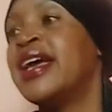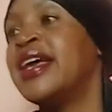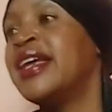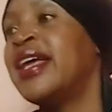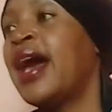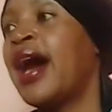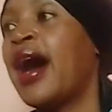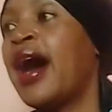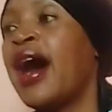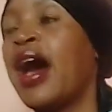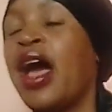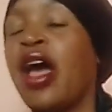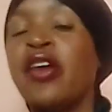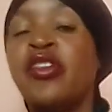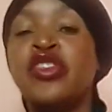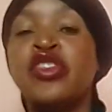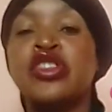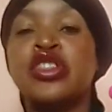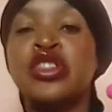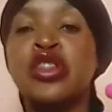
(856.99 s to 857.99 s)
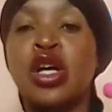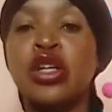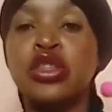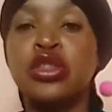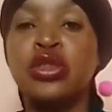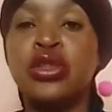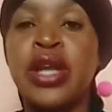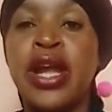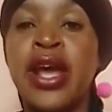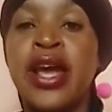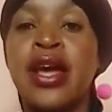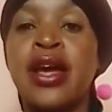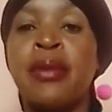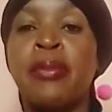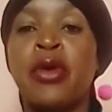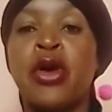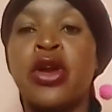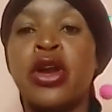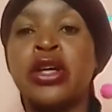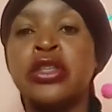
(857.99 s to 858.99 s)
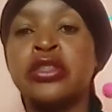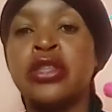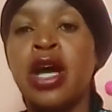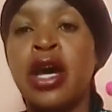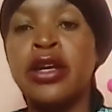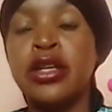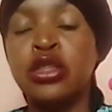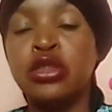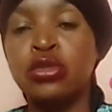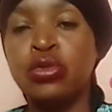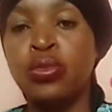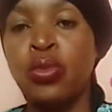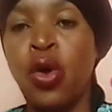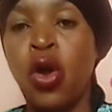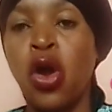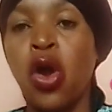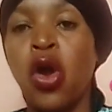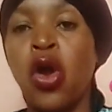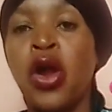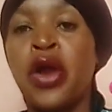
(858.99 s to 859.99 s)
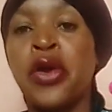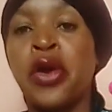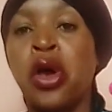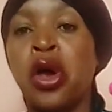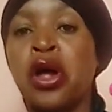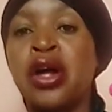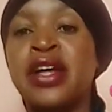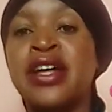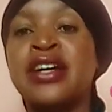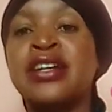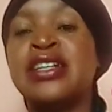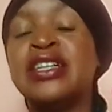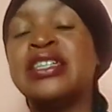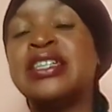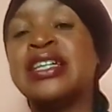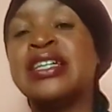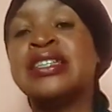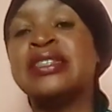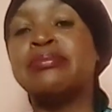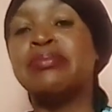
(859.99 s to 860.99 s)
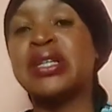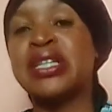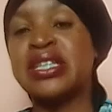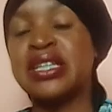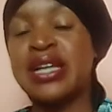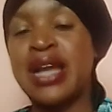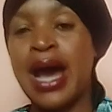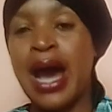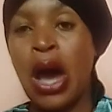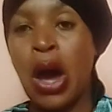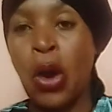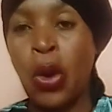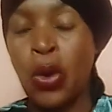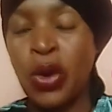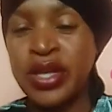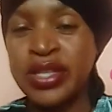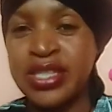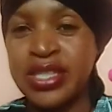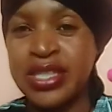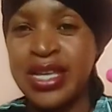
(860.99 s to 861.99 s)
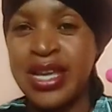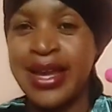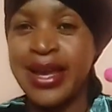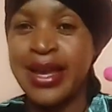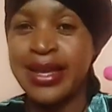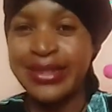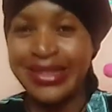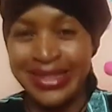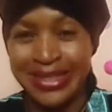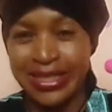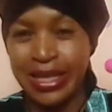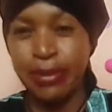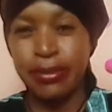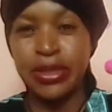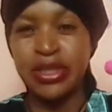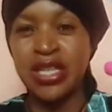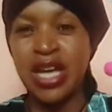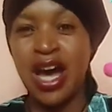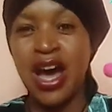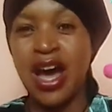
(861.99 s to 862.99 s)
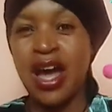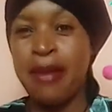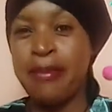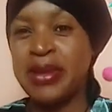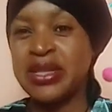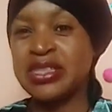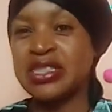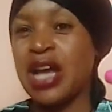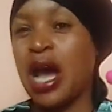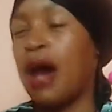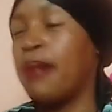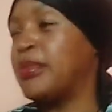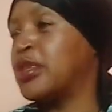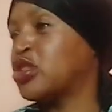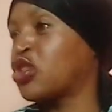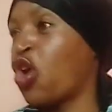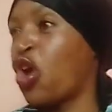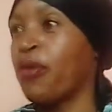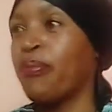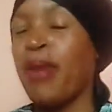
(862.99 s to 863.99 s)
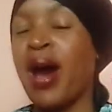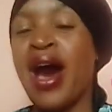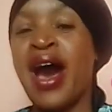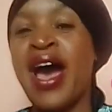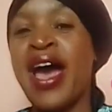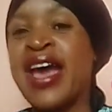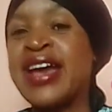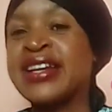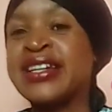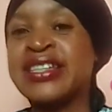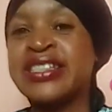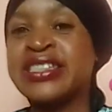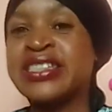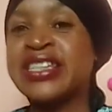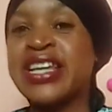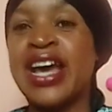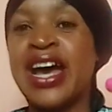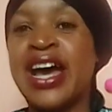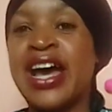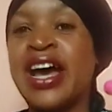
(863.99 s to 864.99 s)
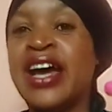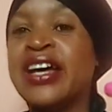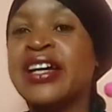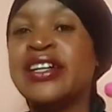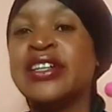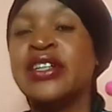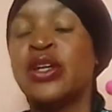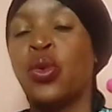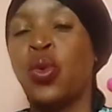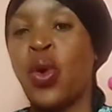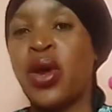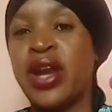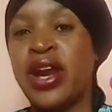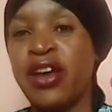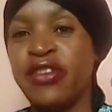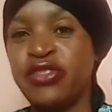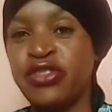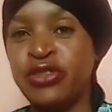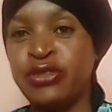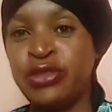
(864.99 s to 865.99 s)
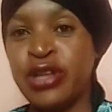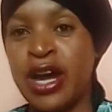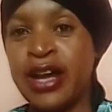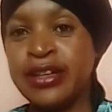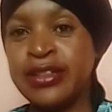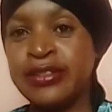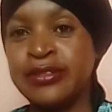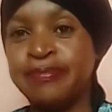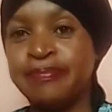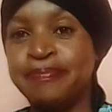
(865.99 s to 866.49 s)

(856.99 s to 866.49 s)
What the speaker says: yeah, if it's not today, I'm gonna start it tomorrow and all that, but now it's December time and time has gone by, and this year, what have you done?